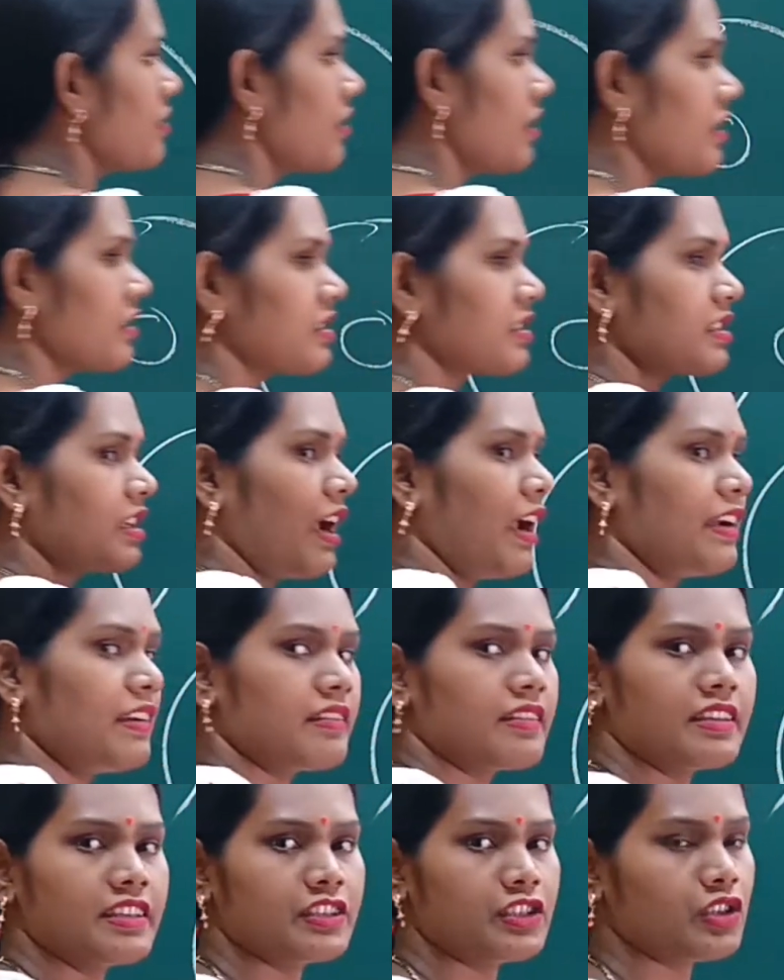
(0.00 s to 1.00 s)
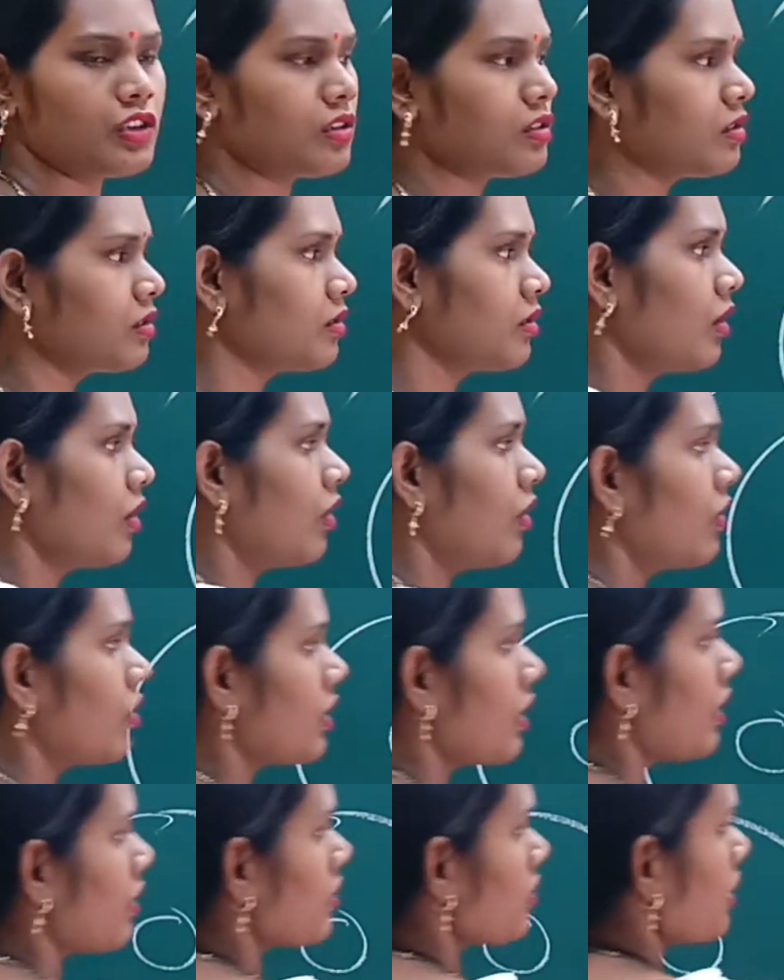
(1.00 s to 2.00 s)
the side region
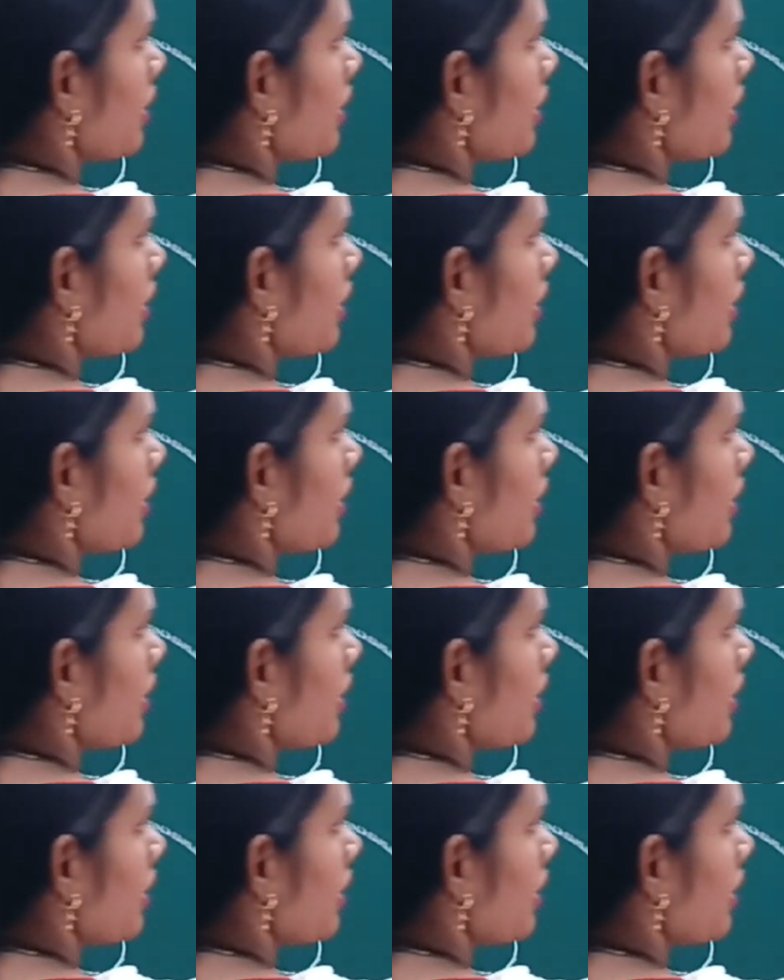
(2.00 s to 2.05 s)
or at